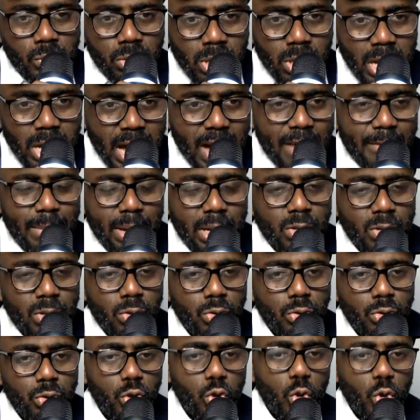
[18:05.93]
have
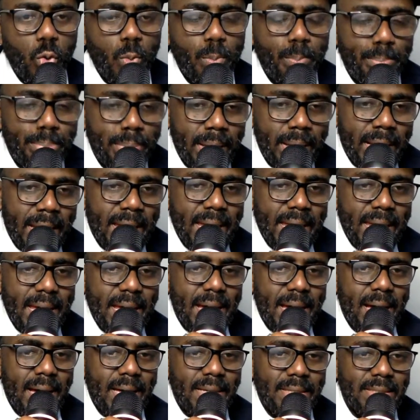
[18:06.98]
Malagusto play
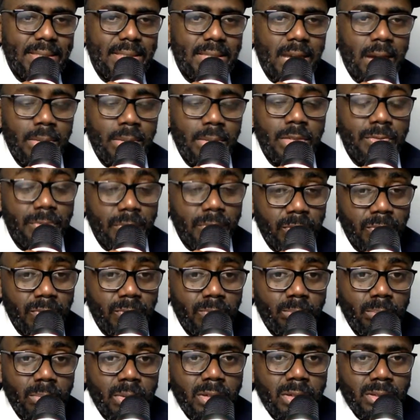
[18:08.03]
have
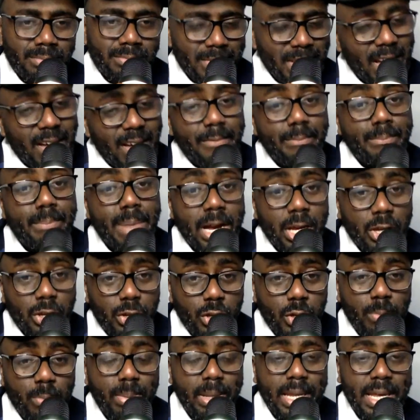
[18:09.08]

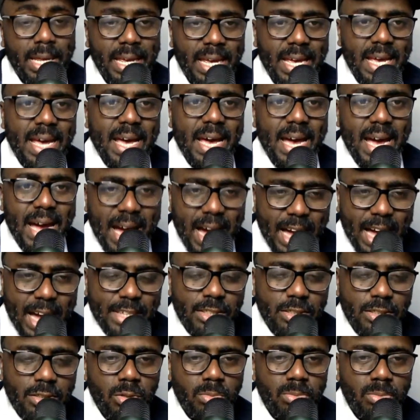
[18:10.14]
McGee play as the
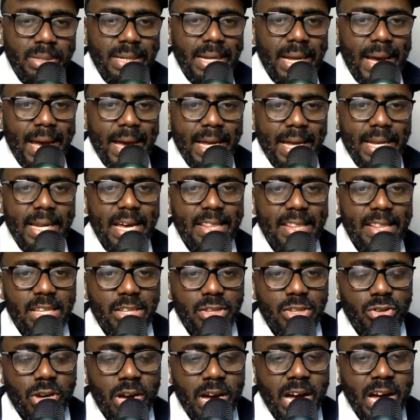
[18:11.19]
number 9, and then
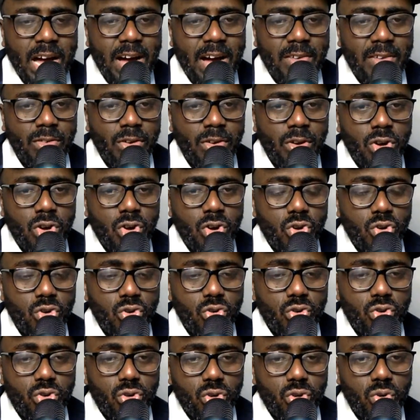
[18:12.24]
you have
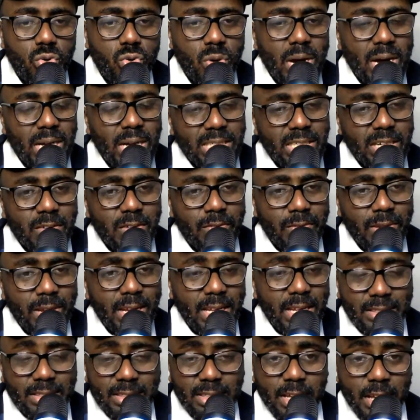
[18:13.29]
Nkunku and João
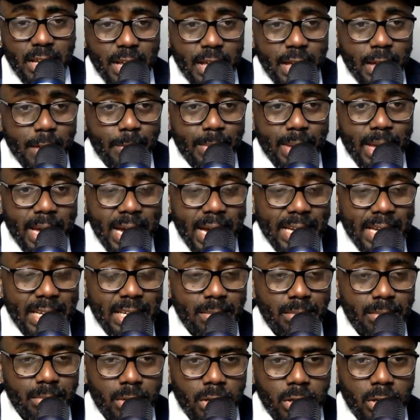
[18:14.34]
Felix in behind him.